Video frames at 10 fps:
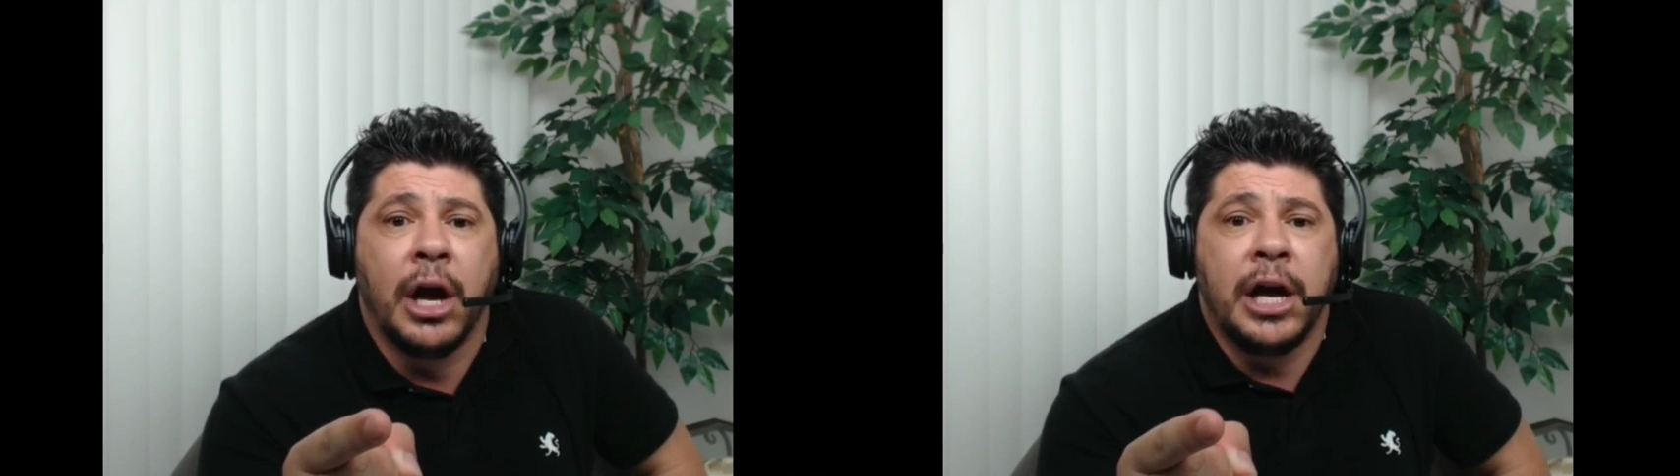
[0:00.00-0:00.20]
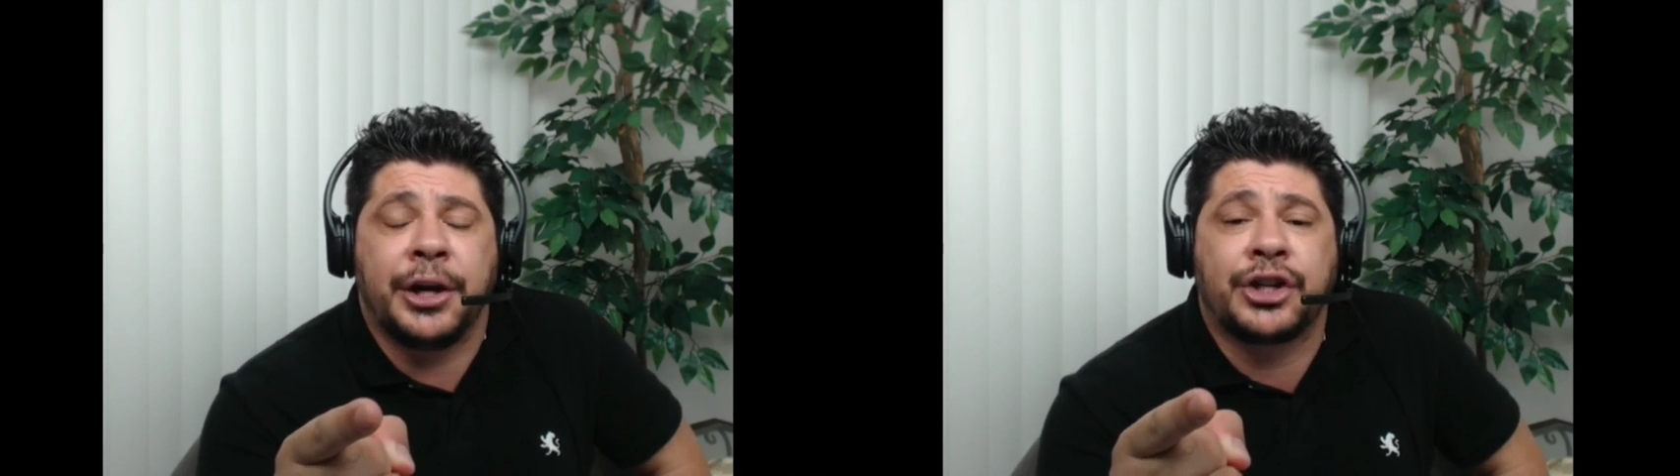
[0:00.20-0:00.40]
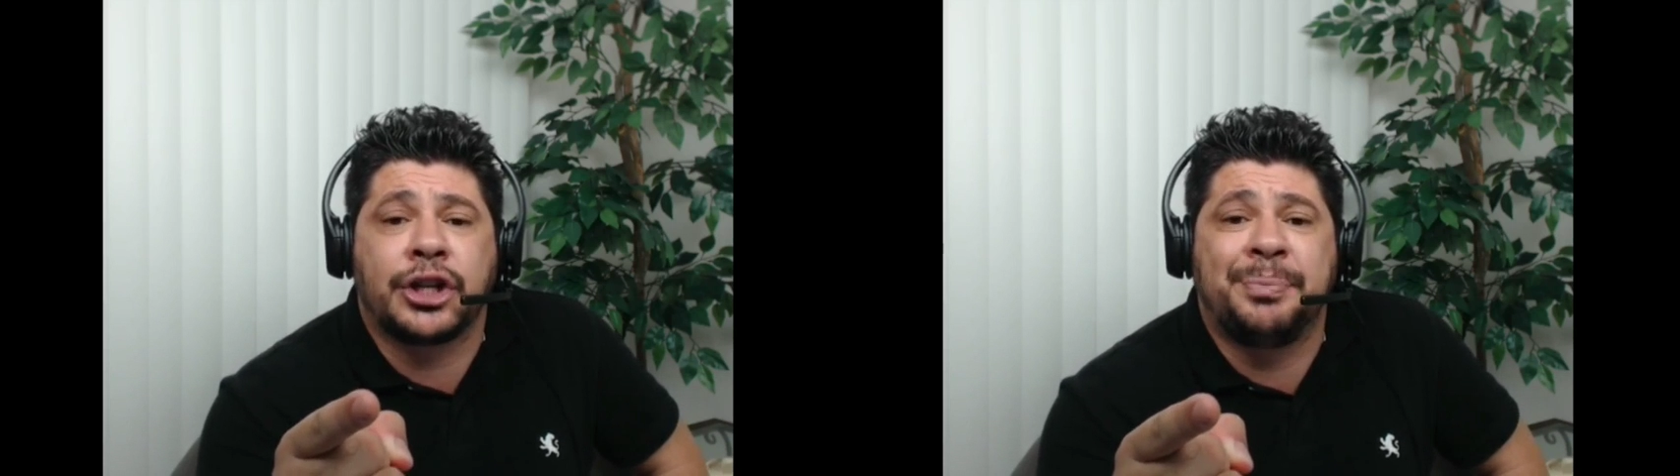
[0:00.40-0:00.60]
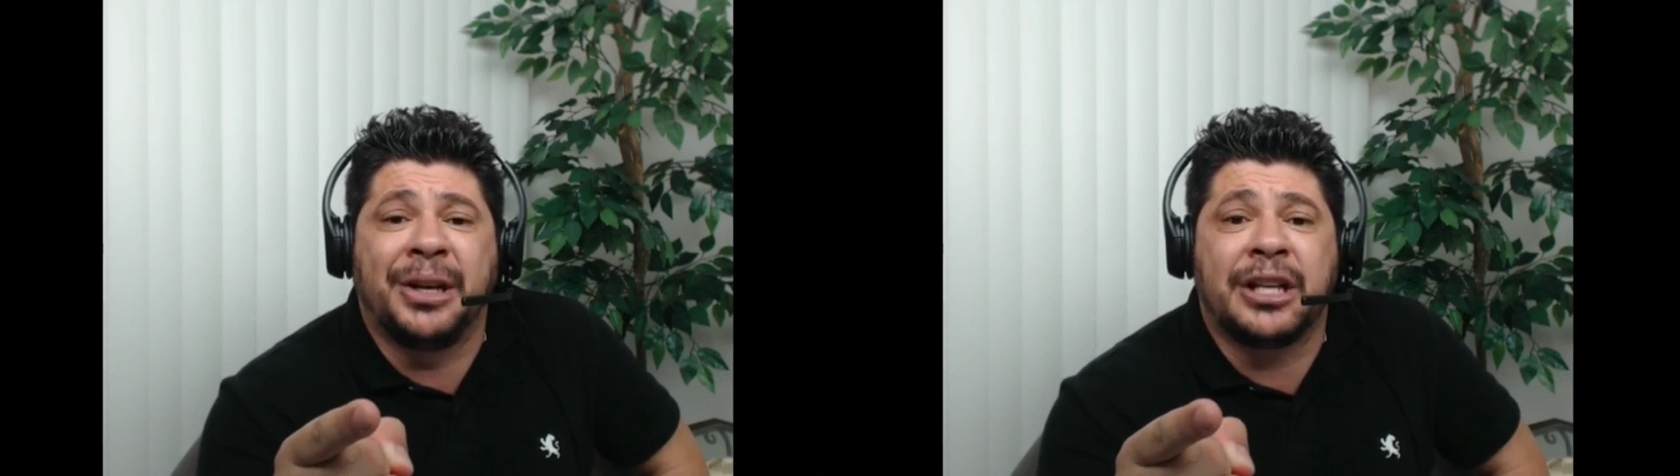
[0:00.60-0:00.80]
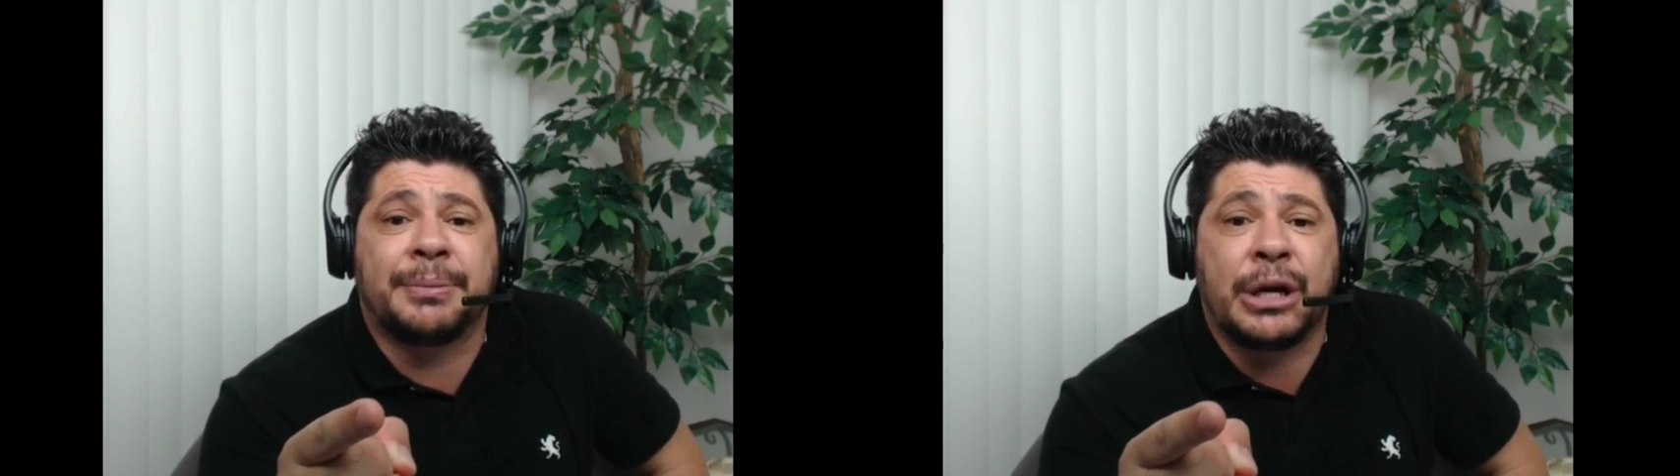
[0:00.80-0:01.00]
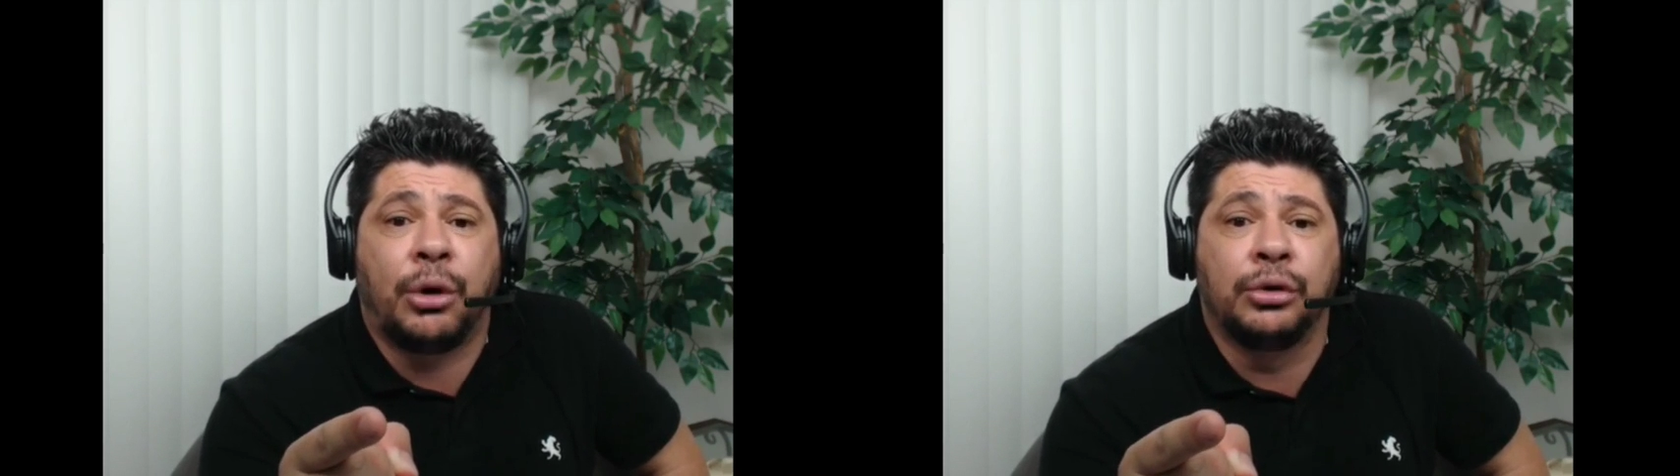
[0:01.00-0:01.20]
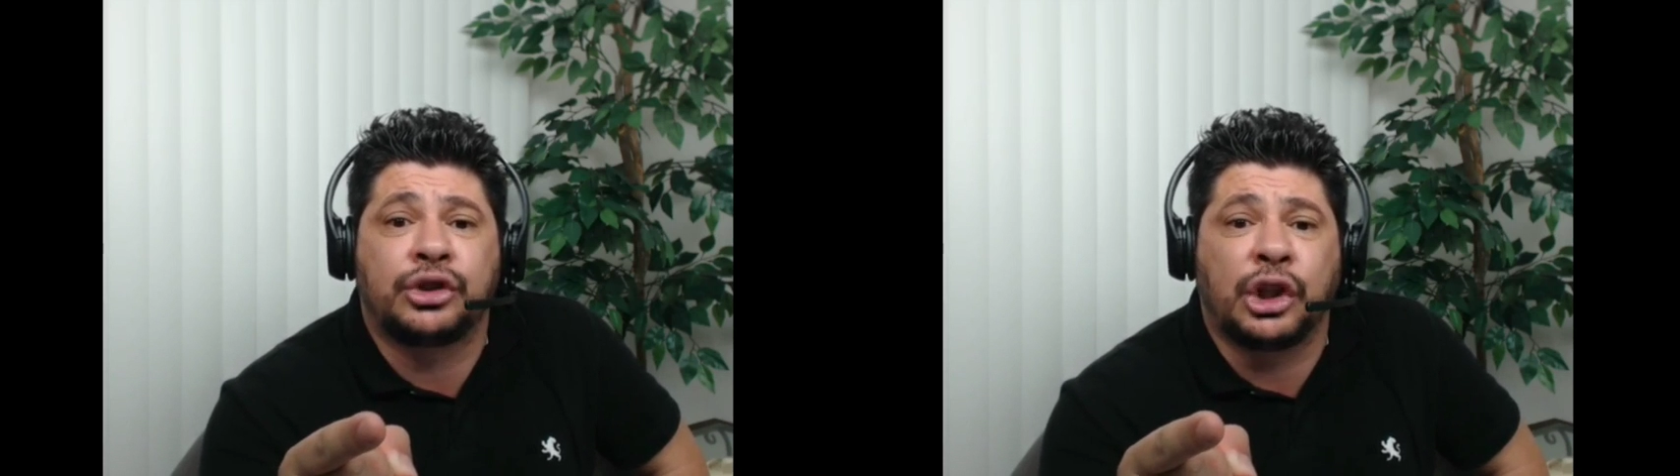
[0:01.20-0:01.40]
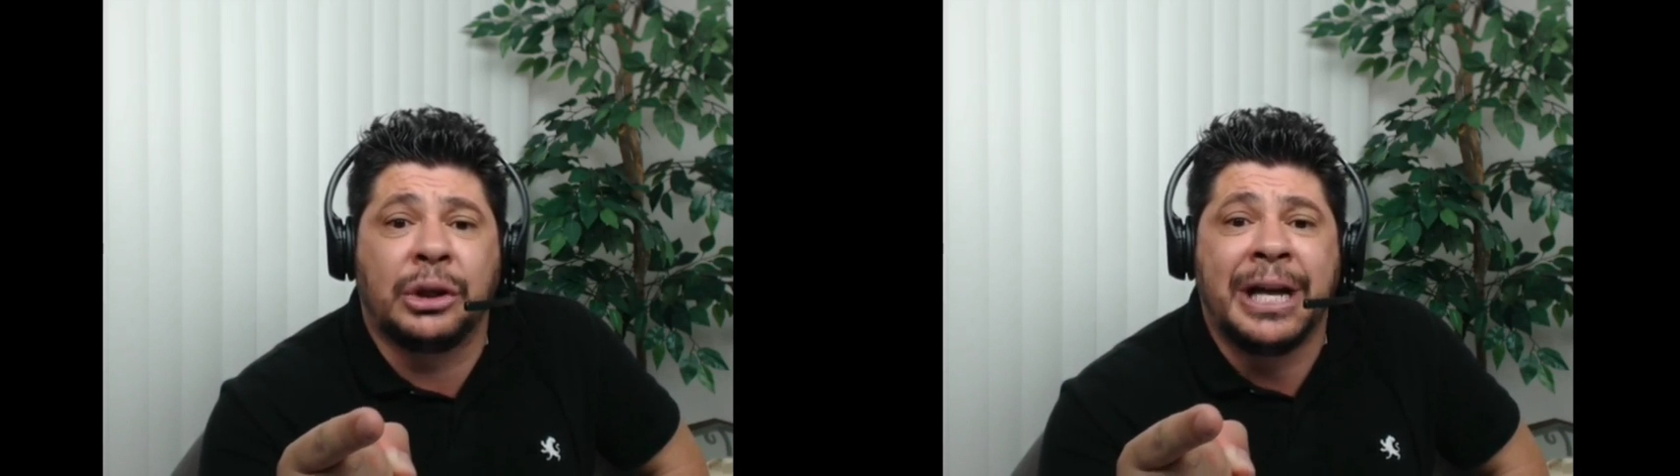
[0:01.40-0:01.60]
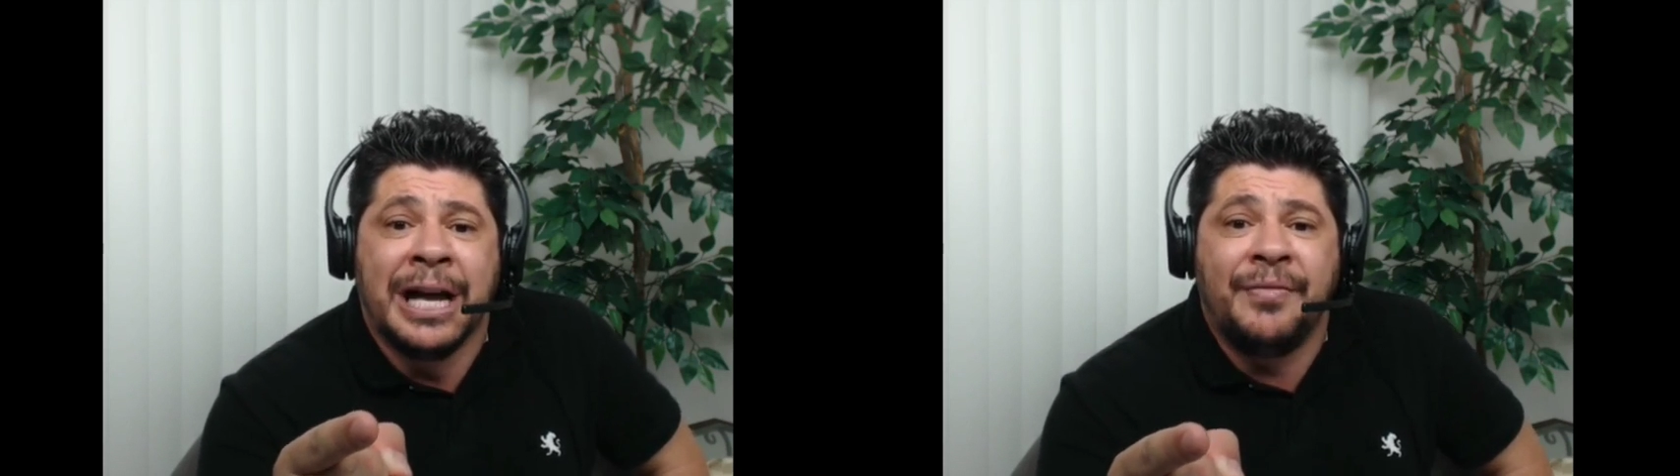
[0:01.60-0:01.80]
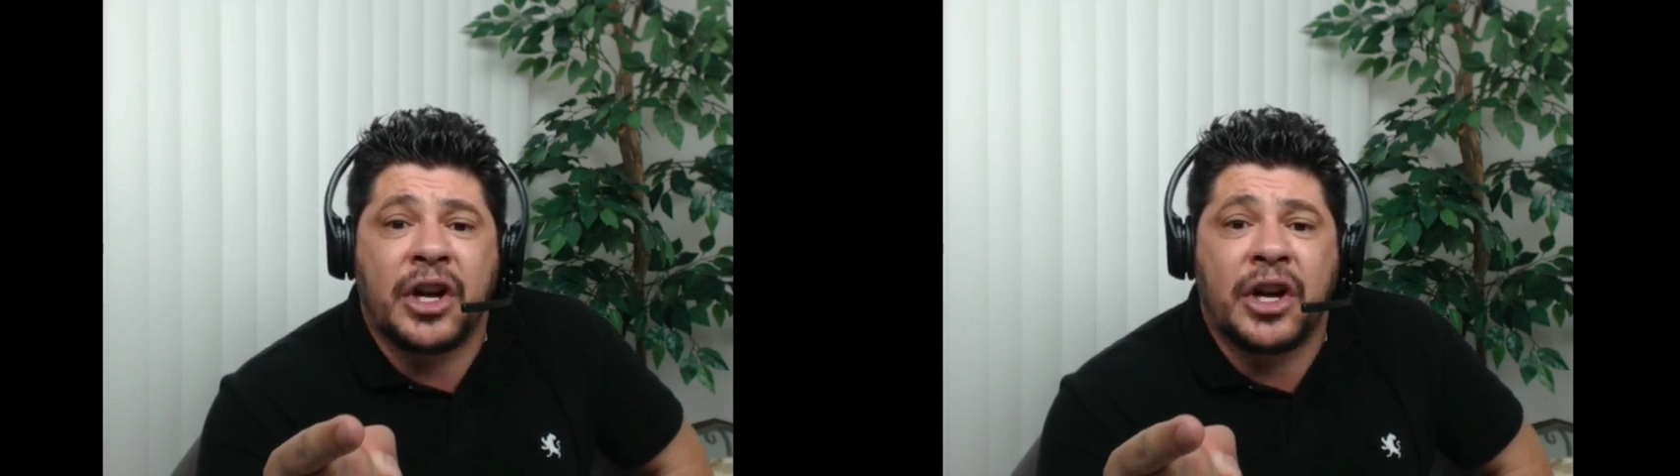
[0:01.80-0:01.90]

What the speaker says: A spirit has been controlling